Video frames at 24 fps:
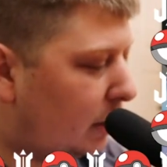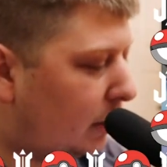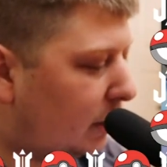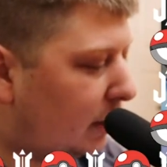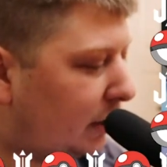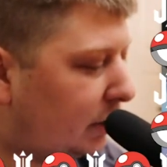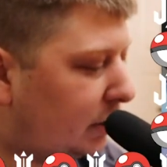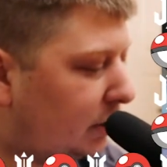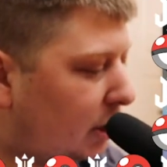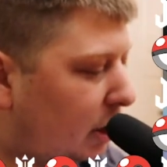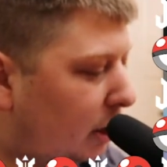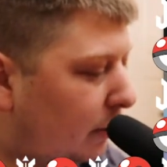
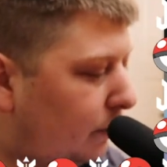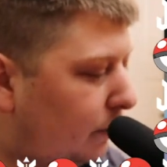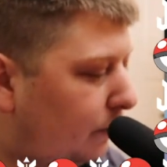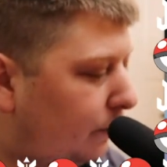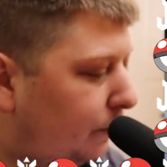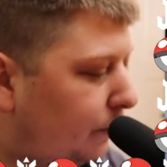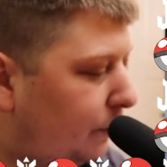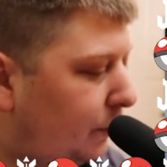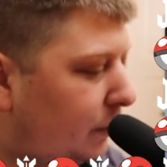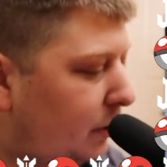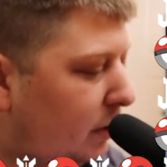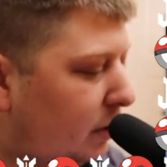Next up
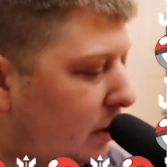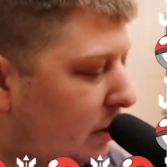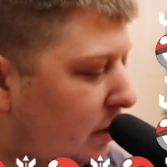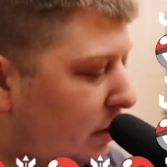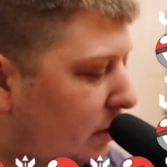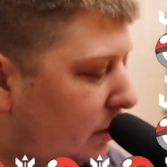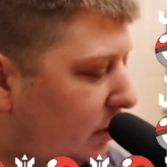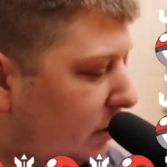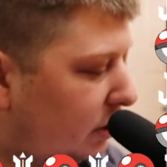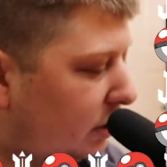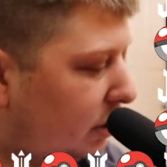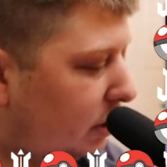
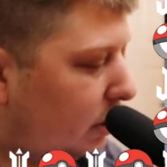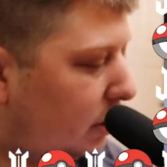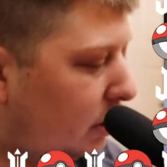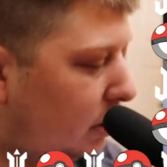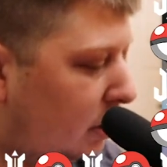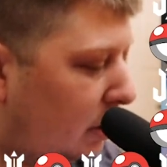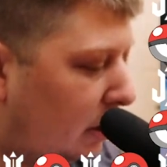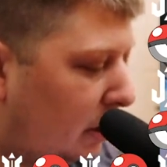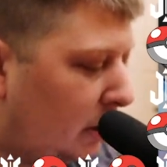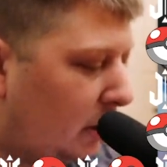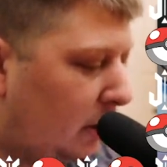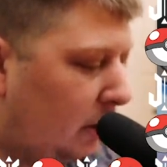is
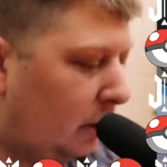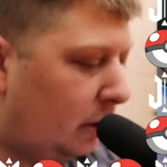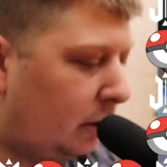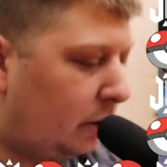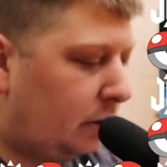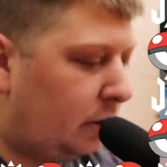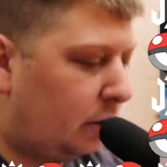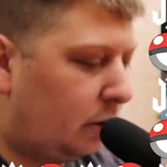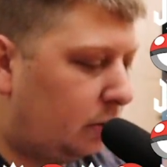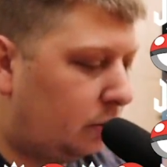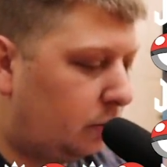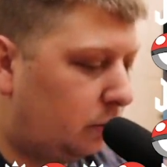
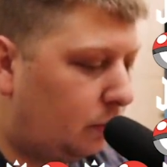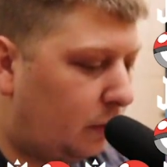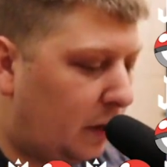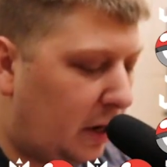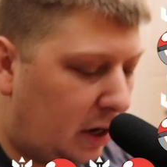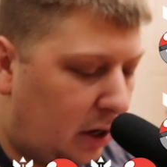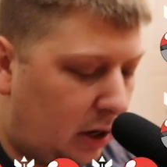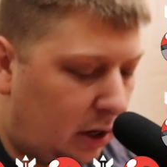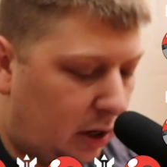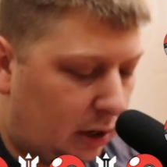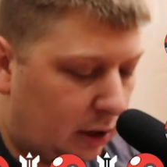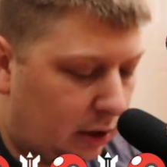the
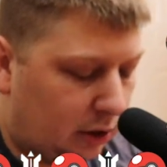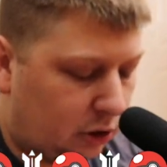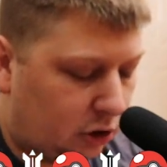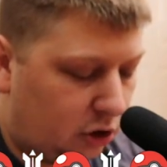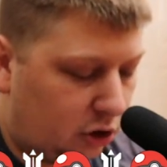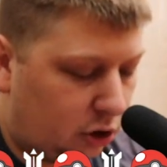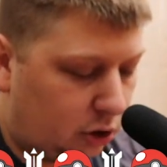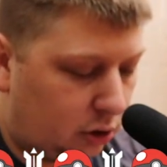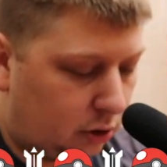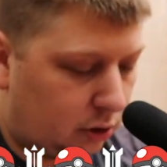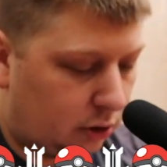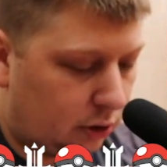Radiant
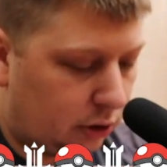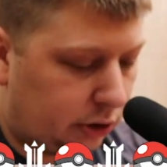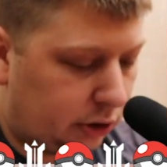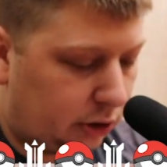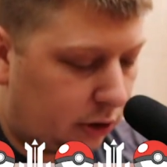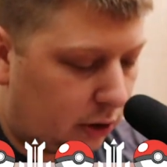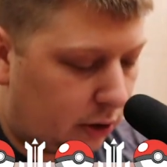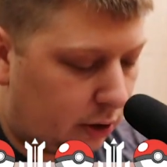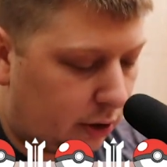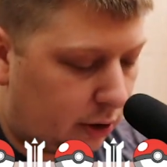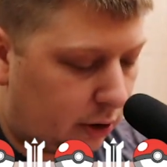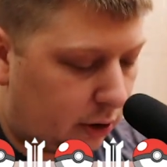
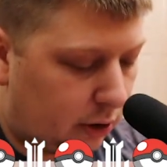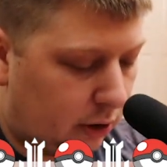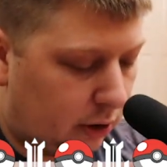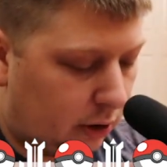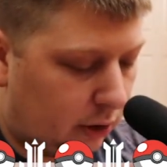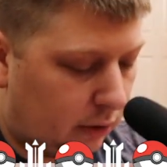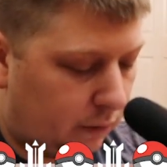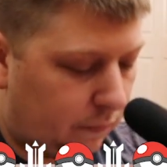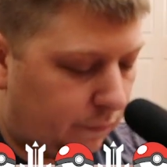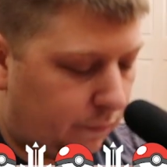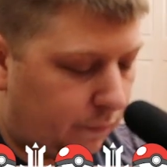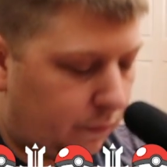Charizard
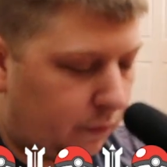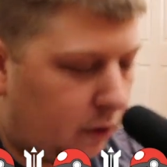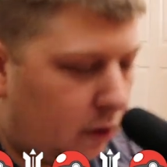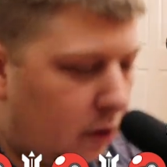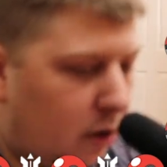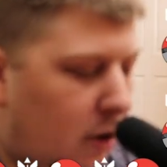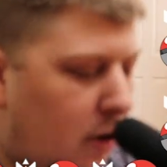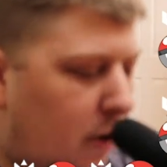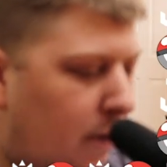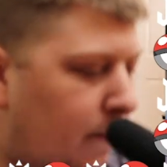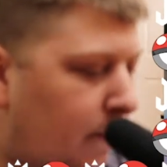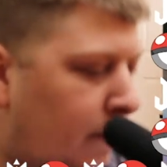
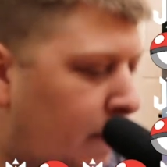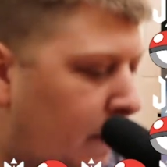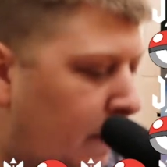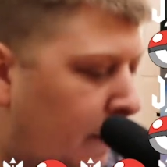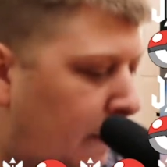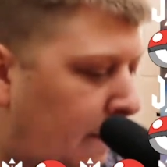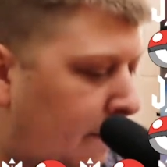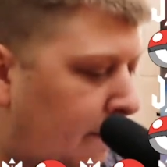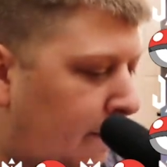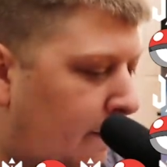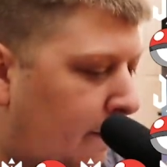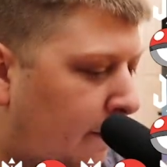
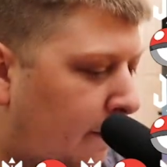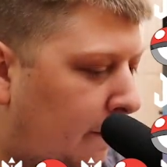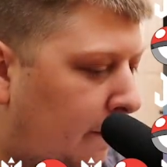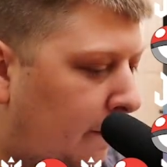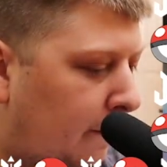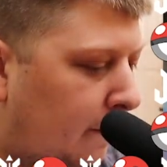from...